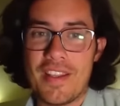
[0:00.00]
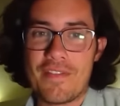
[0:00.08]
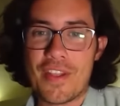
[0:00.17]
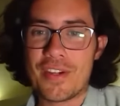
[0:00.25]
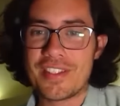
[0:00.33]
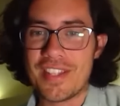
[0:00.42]

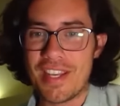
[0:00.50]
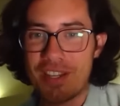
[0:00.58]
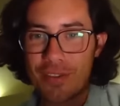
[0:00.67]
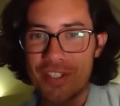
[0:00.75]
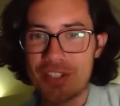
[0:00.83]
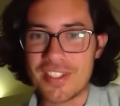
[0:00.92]
if there's
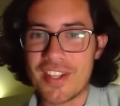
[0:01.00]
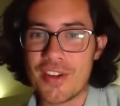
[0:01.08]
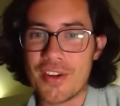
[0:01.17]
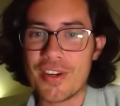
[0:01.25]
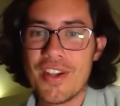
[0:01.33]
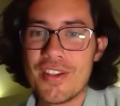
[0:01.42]
any christian
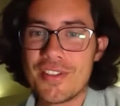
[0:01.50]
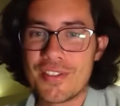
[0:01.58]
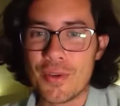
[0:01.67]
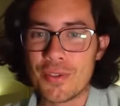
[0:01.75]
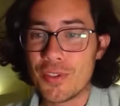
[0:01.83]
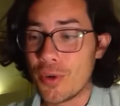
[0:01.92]
here
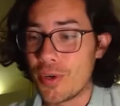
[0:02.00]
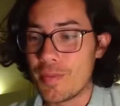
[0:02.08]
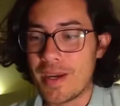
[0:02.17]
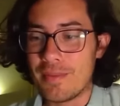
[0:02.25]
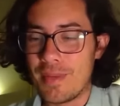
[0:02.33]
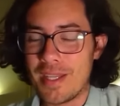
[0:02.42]
so
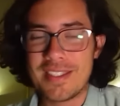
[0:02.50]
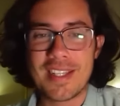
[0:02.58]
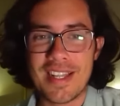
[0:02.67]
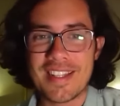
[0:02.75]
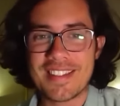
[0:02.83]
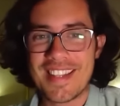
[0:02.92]
sorry but
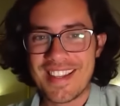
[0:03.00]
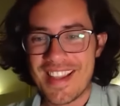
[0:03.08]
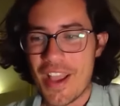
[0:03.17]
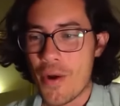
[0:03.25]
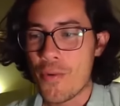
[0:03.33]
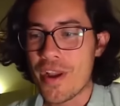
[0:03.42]
basically it's
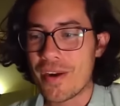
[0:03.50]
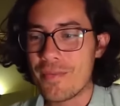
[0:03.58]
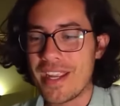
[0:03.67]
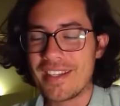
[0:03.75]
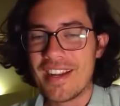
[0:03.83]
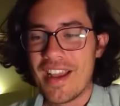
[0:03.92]
we
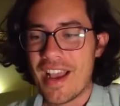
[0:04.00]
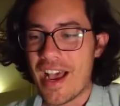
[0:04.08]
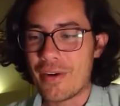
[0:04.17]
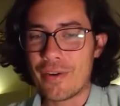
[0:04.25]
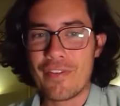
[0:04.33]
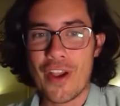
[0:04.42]
are made
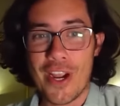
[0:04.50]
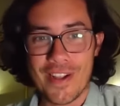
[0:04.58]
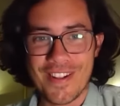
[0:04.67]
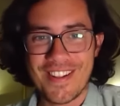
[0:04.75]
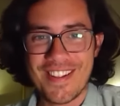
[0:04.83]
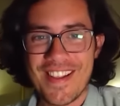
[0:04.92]
out of
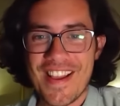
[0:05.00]
hell